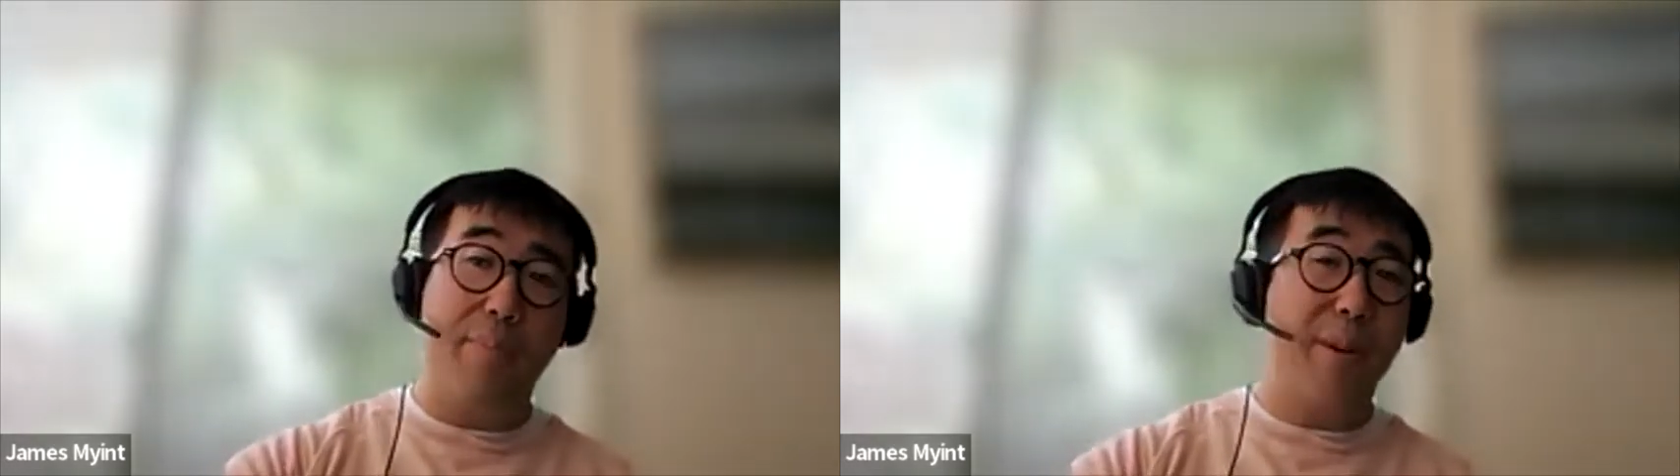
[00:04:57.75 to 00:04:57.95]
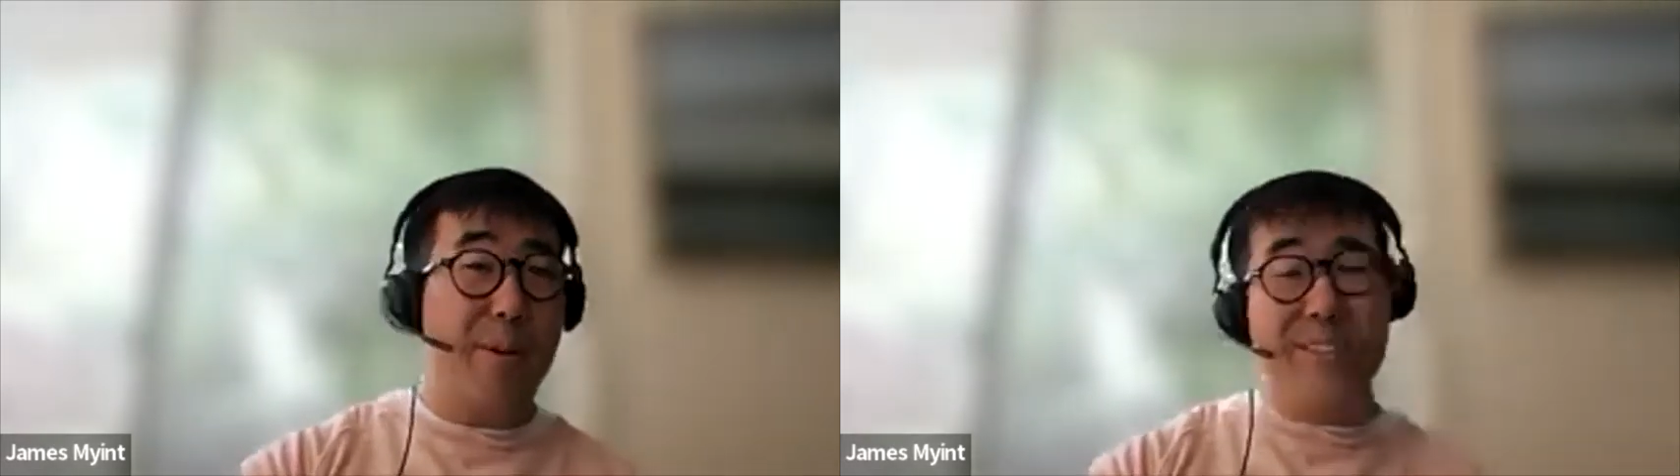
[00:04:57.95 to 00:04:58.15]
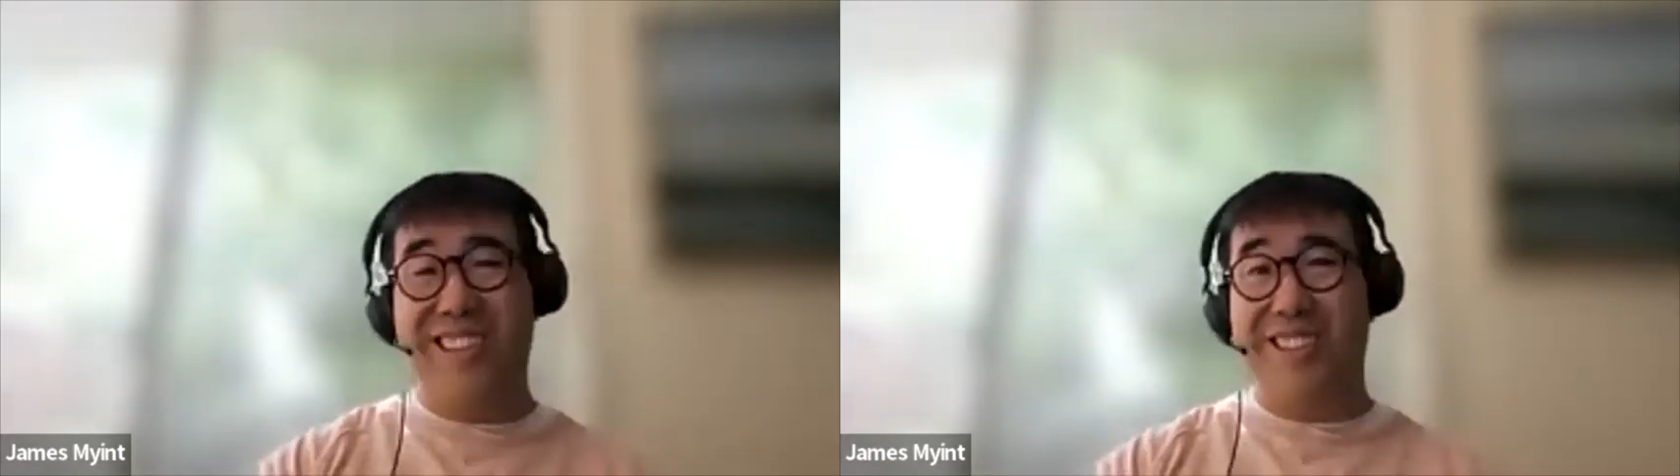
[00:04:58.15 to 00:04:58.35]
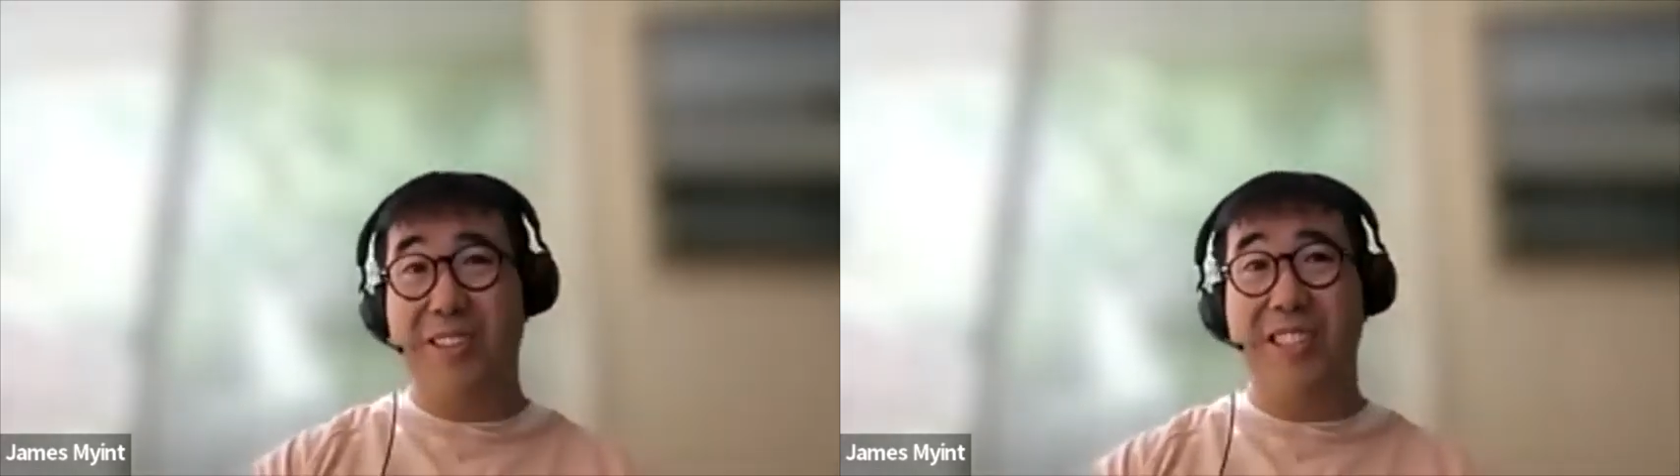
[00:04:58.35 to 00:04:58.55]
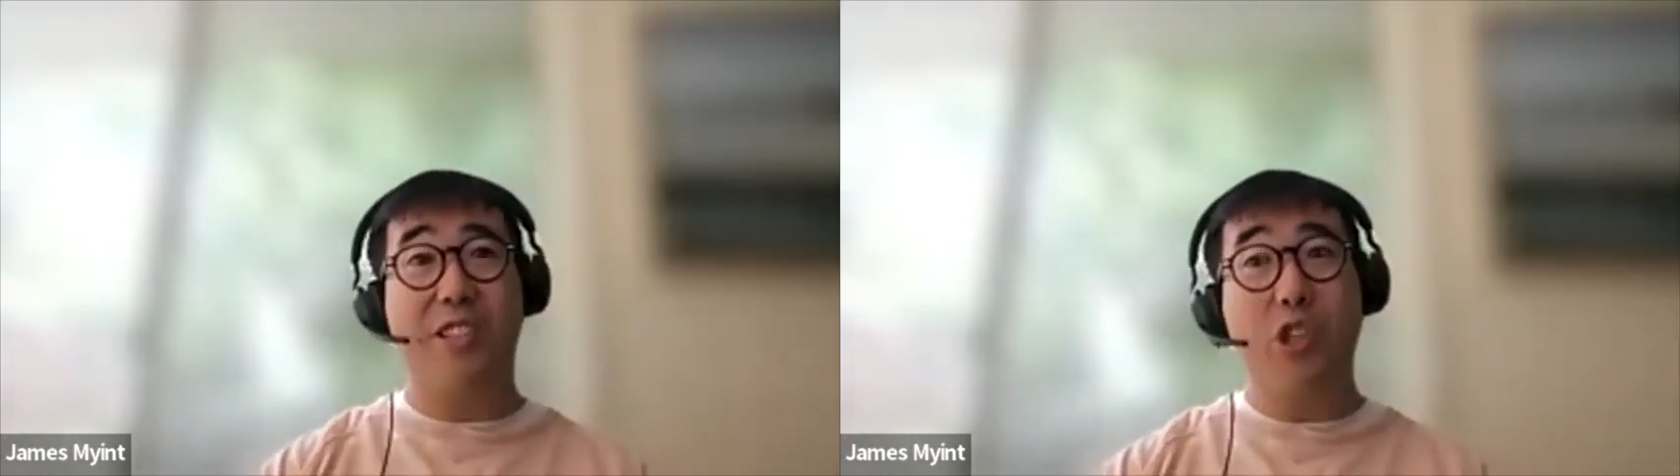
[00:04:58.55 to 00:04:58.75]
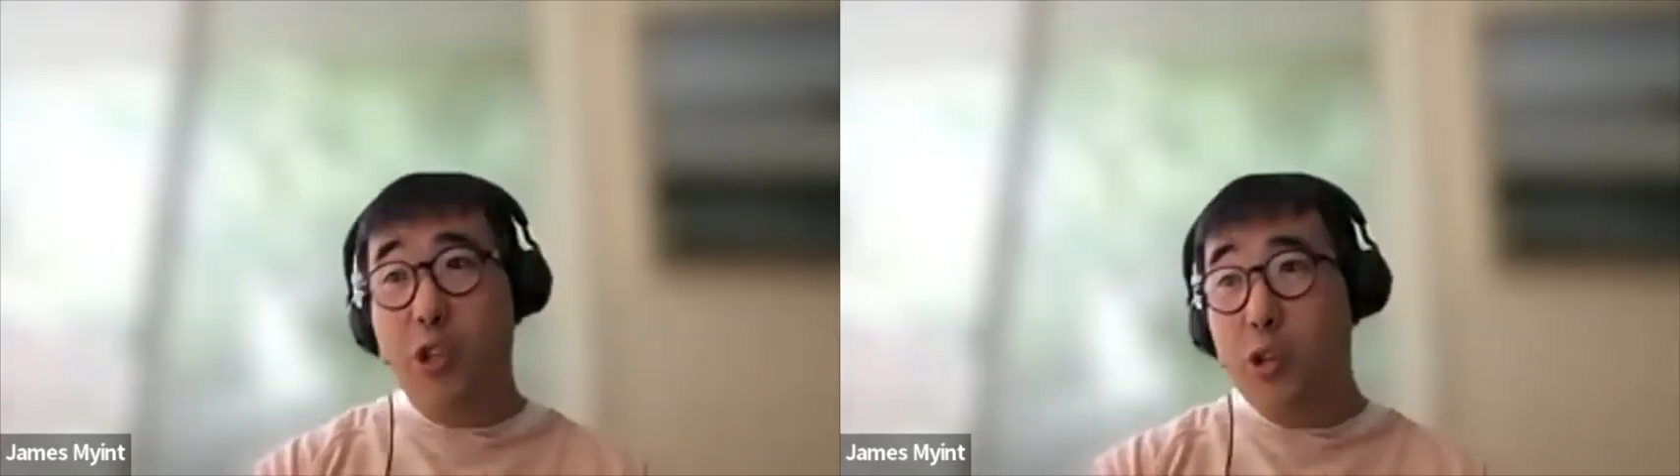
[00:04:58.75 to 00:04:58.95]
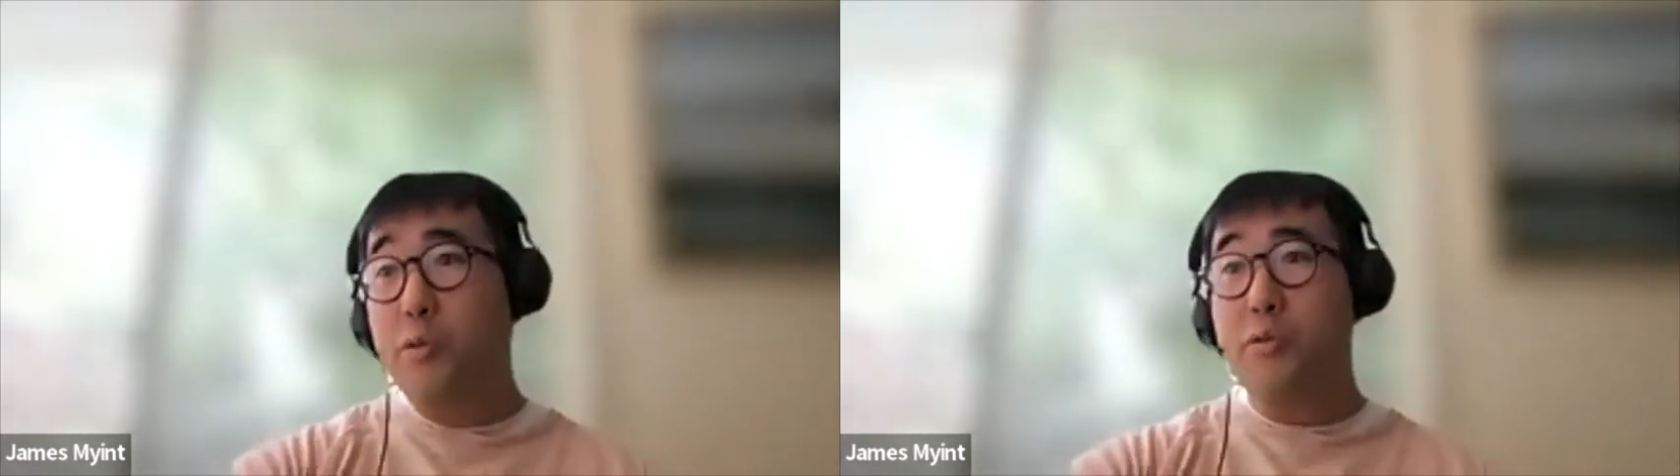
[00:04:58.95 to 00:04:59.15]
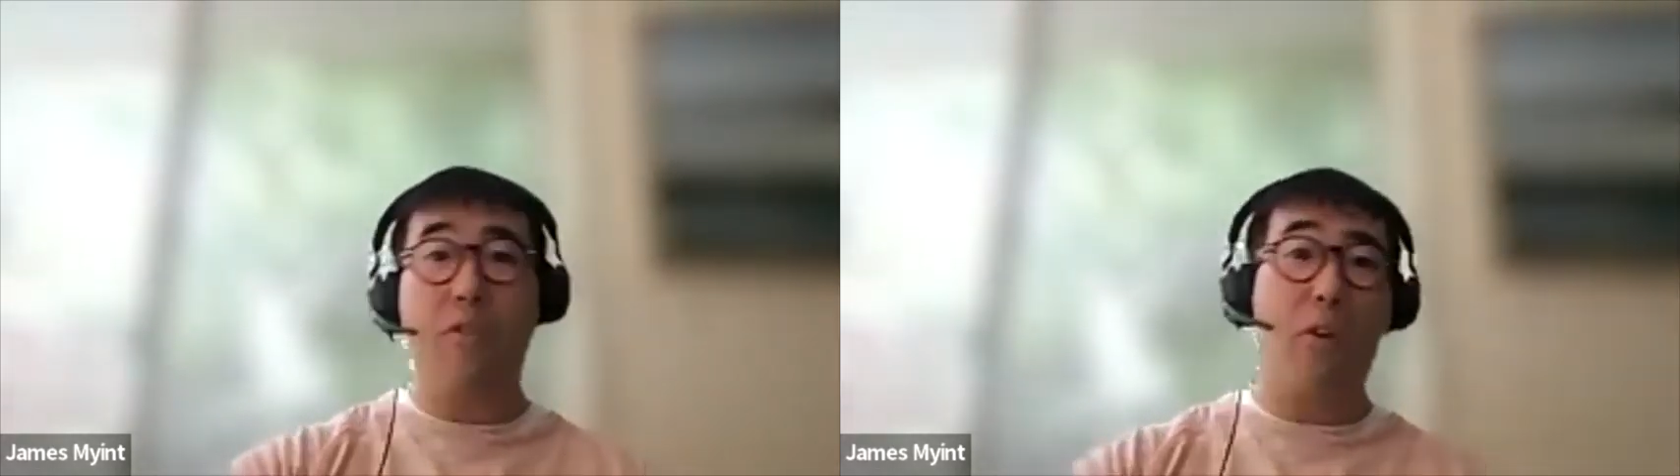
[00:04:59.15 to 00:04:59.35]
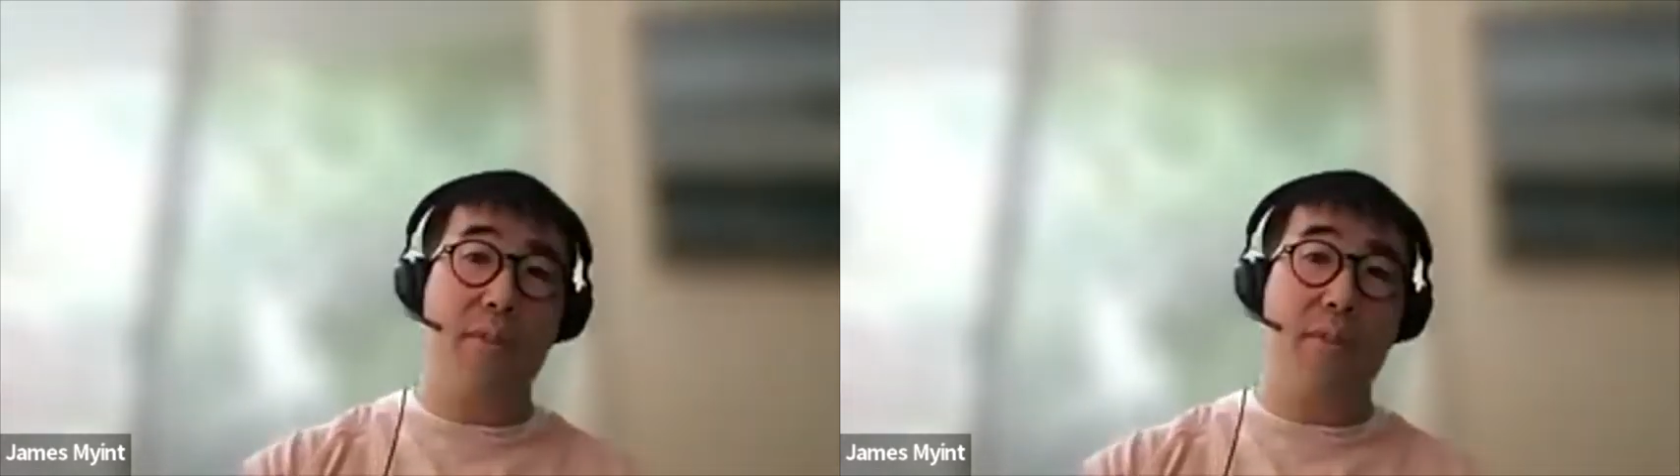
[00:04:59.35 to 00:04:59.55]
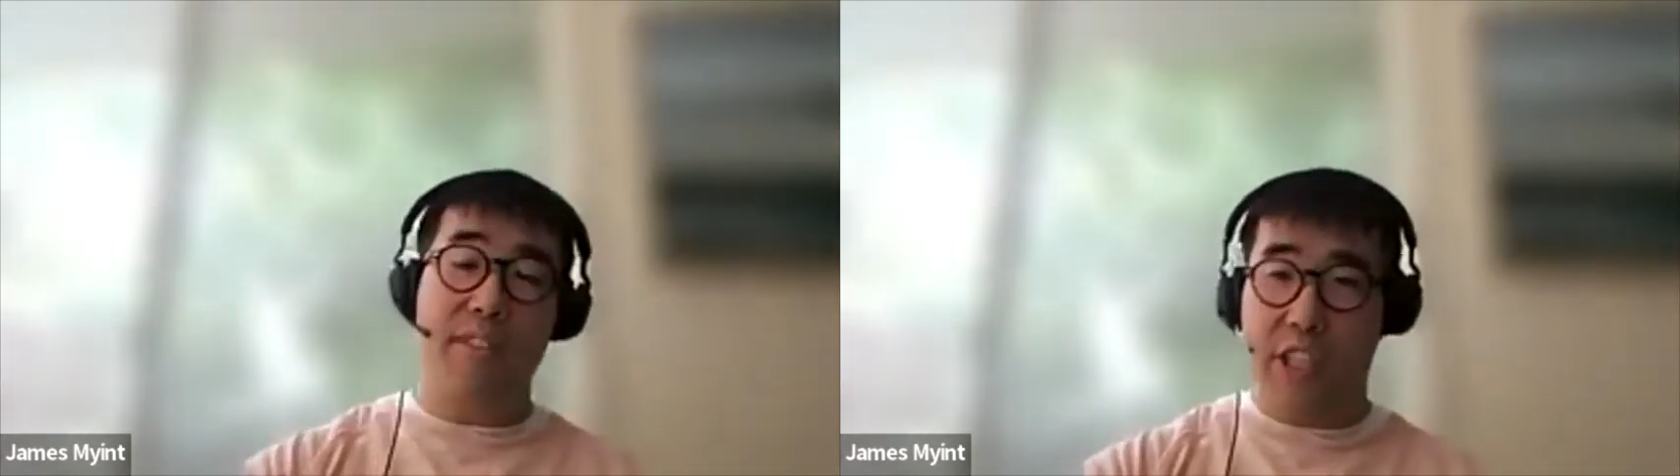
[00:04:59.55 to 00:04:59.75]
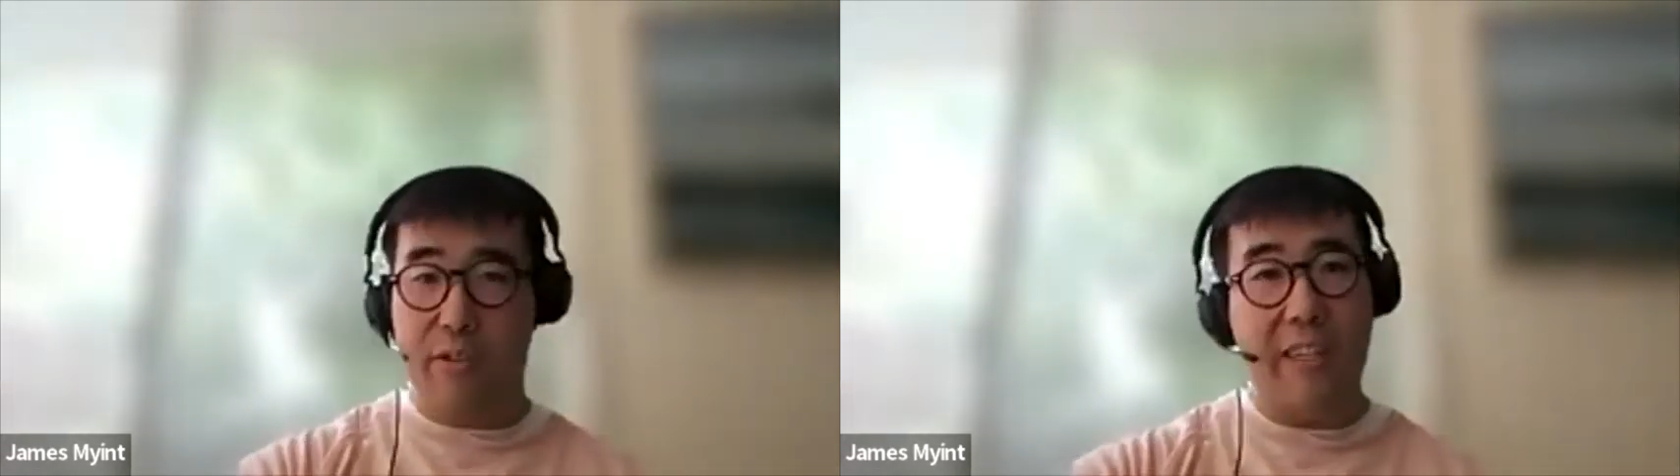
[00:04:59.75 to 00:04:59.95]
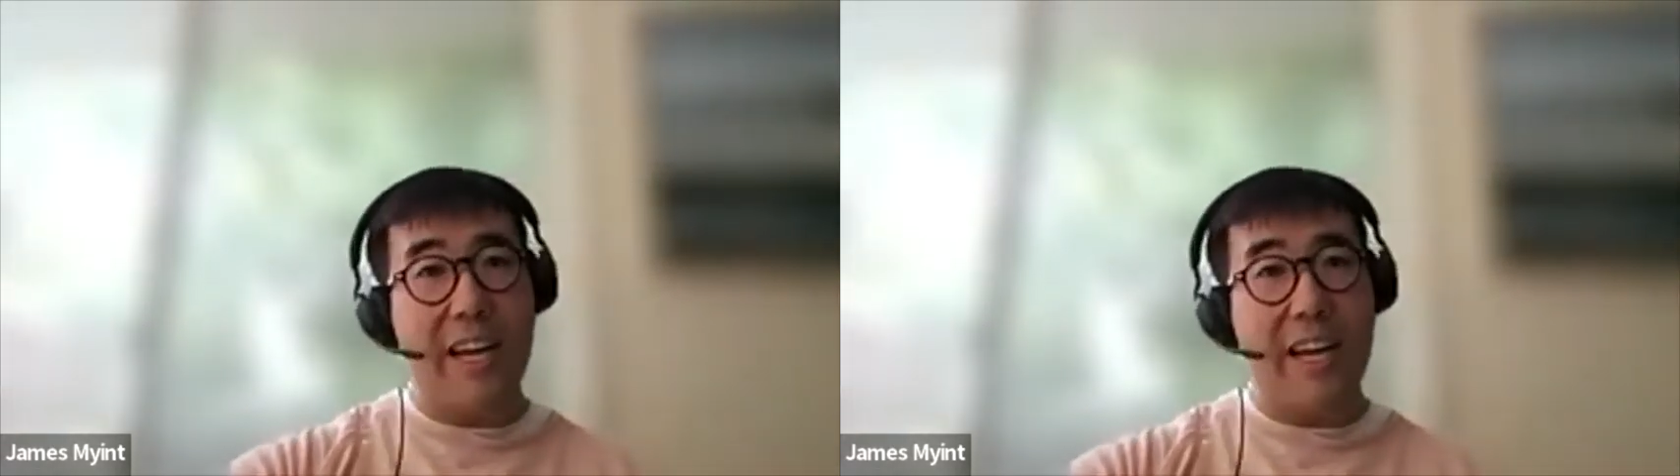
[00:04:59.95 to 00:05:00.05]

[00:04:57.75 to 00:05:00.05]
but also there's all these new forms of digital